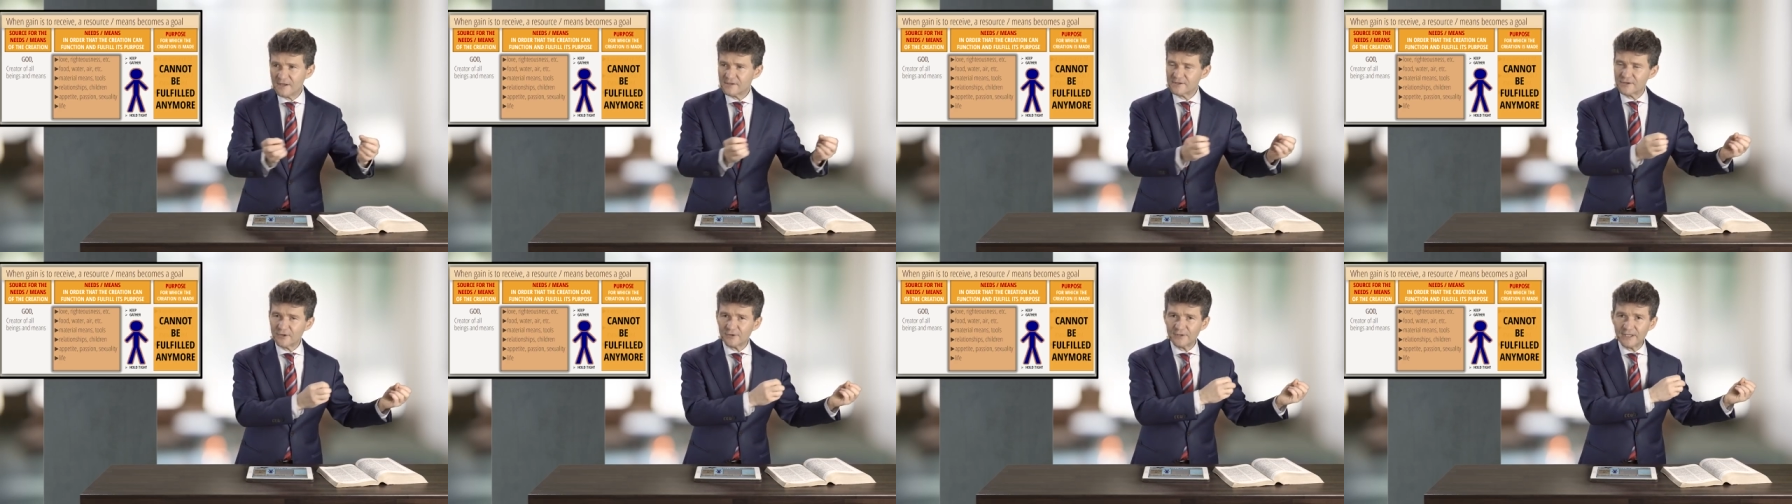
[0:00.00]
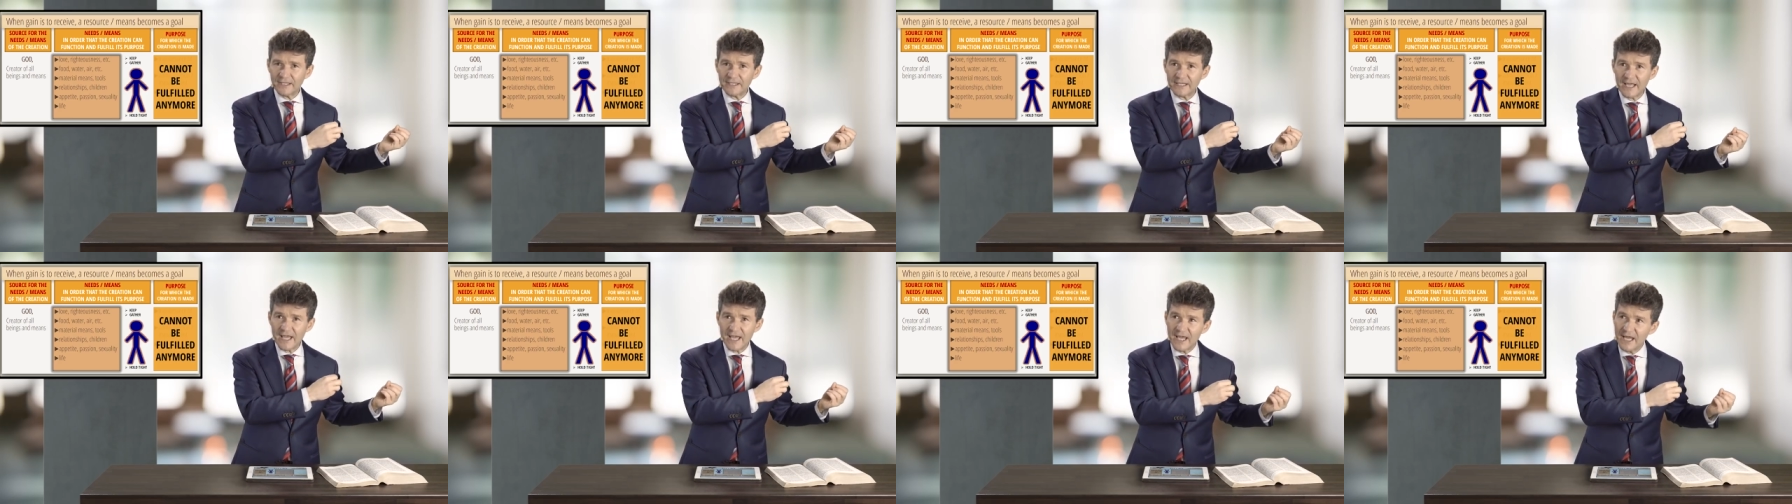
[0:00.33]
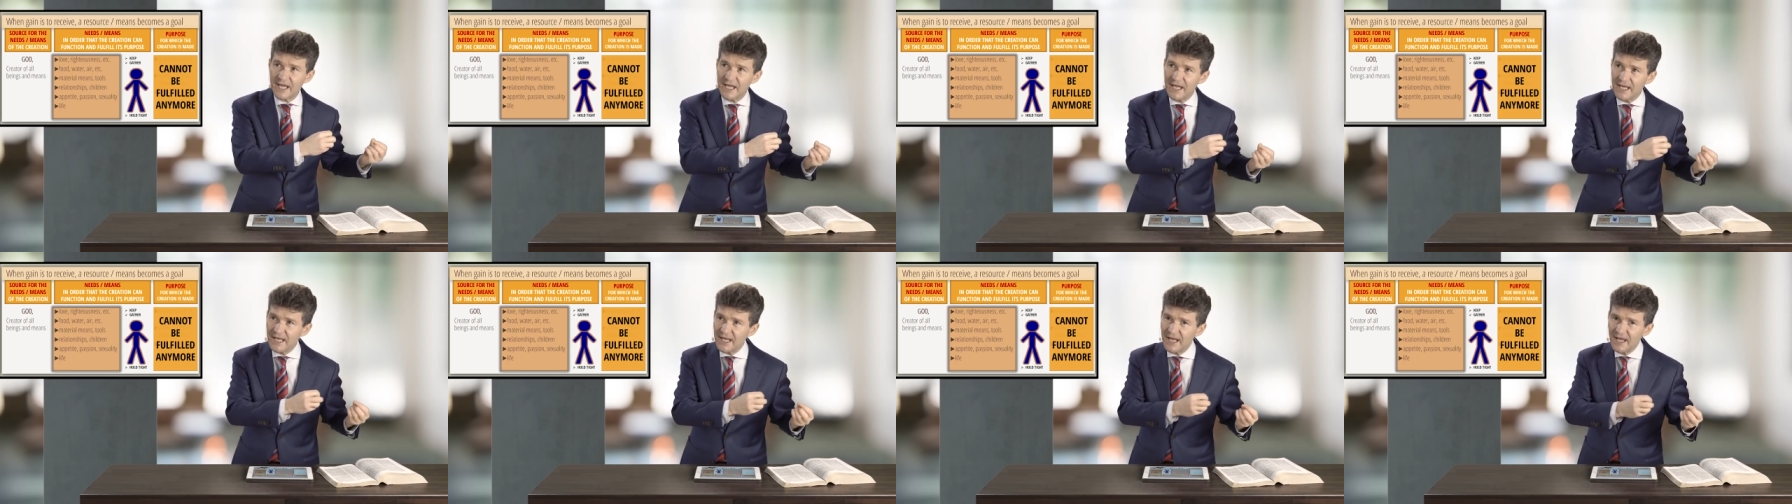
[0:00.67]
so that
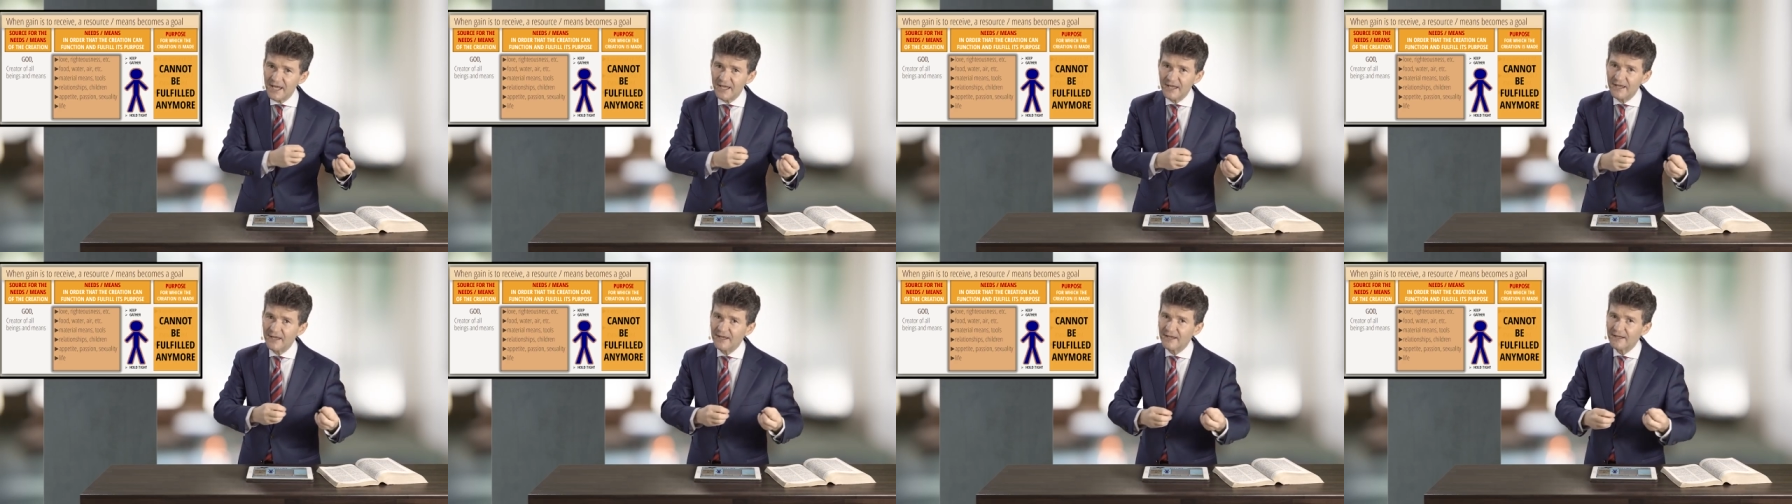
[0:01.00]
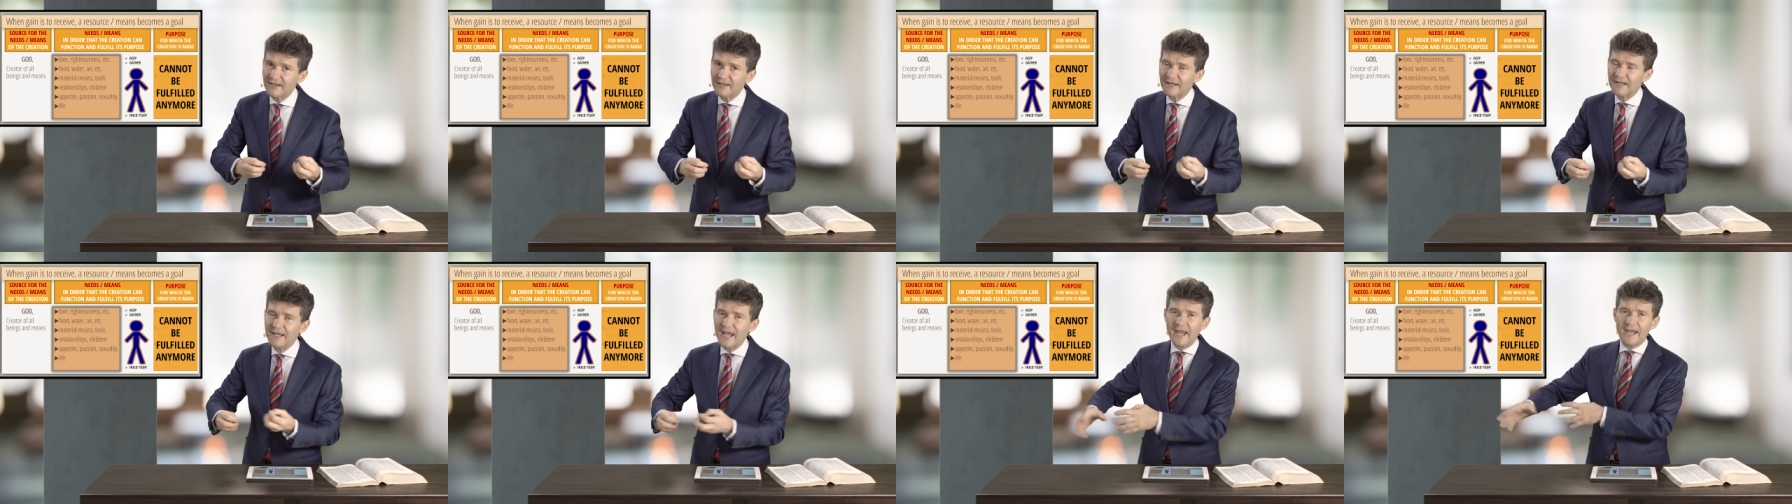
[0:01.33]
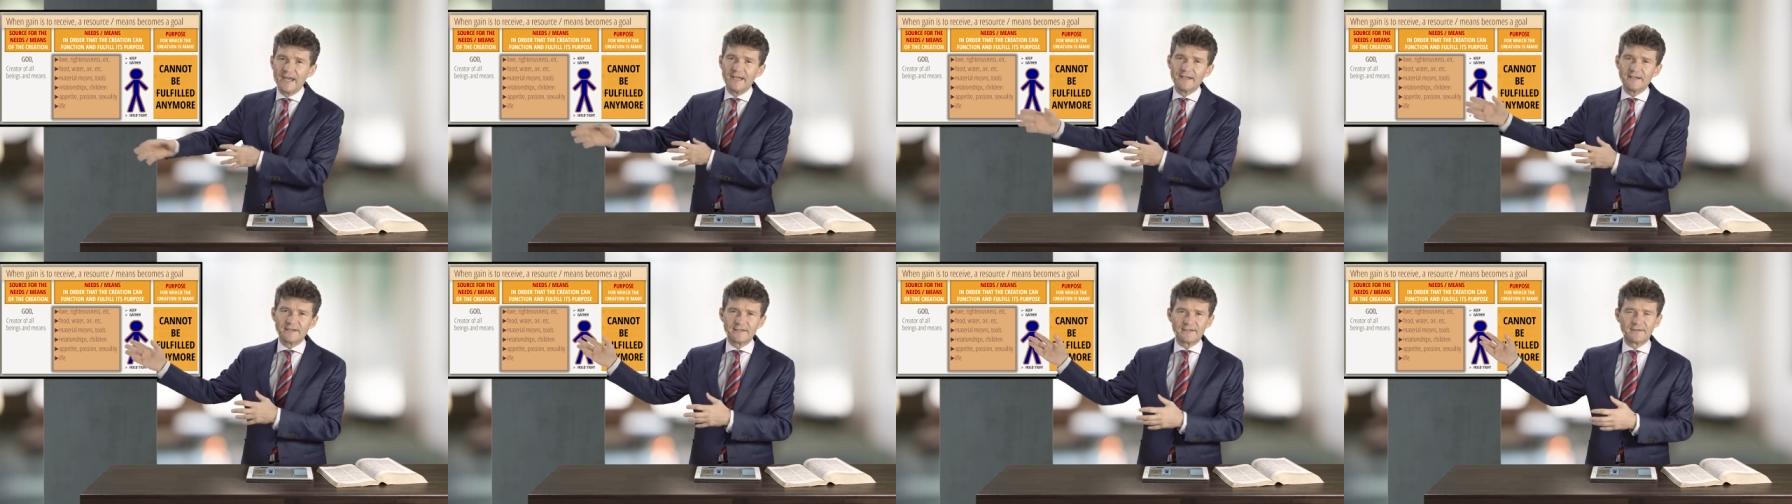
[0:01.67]
he
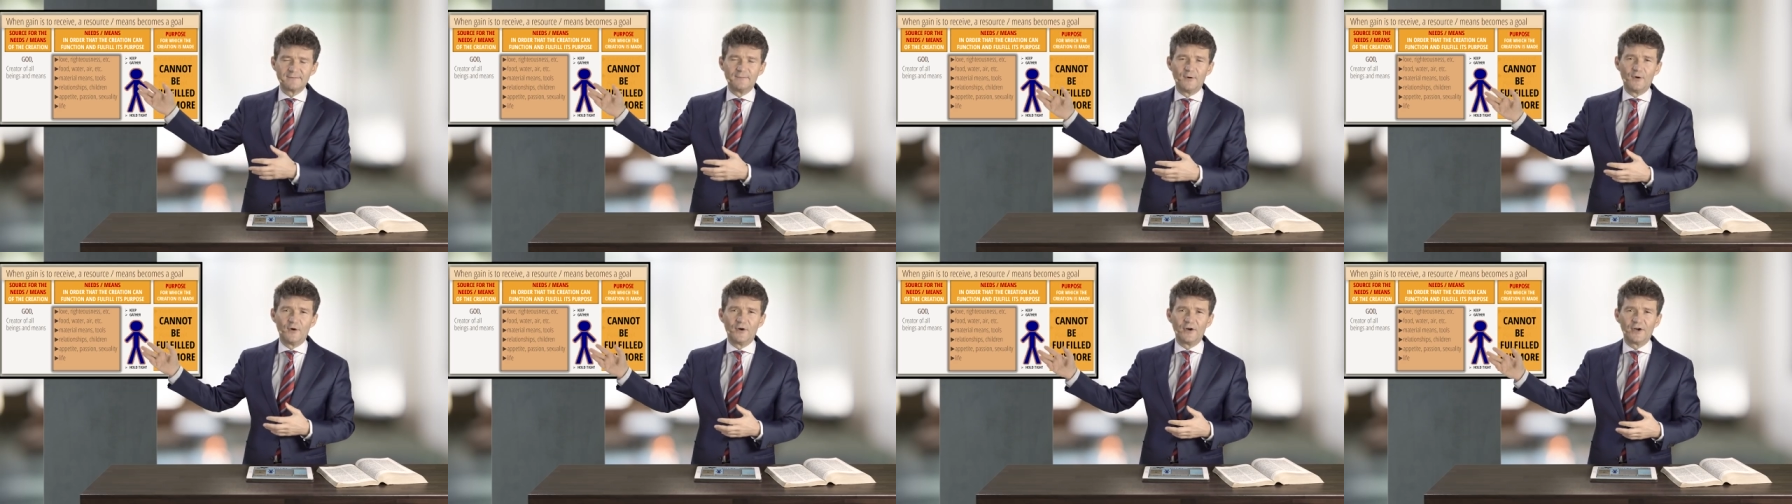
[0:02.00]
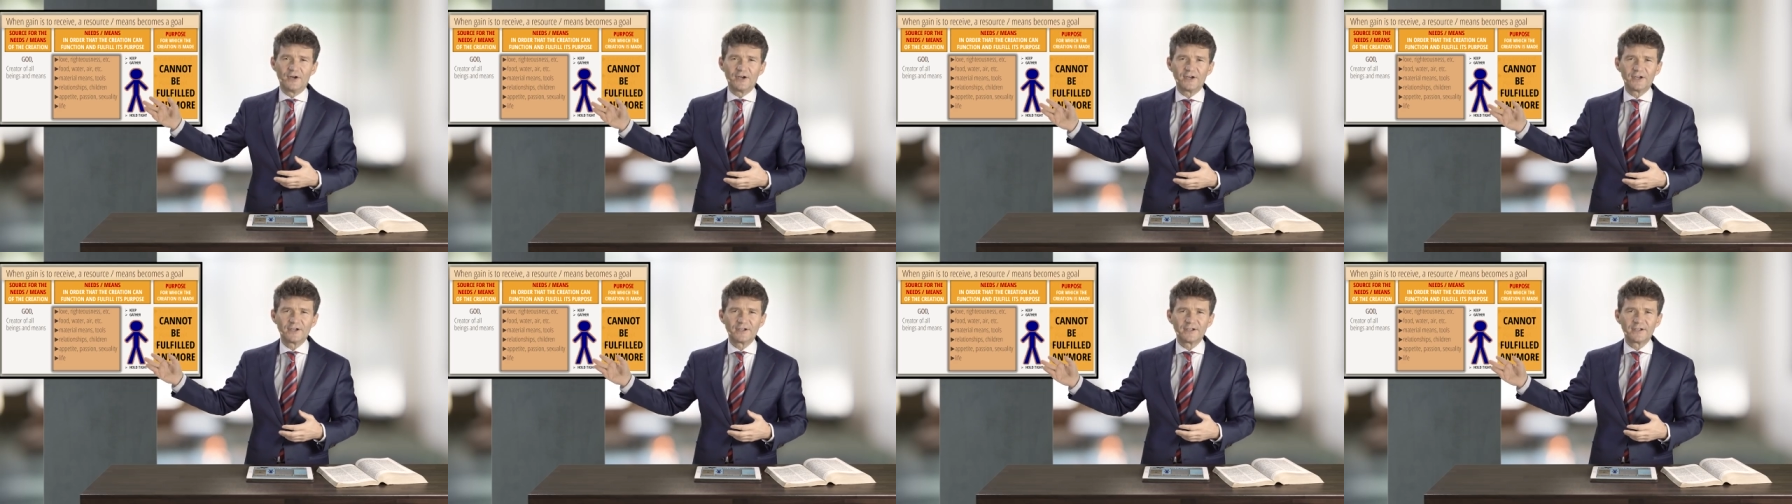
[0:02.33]
gains more.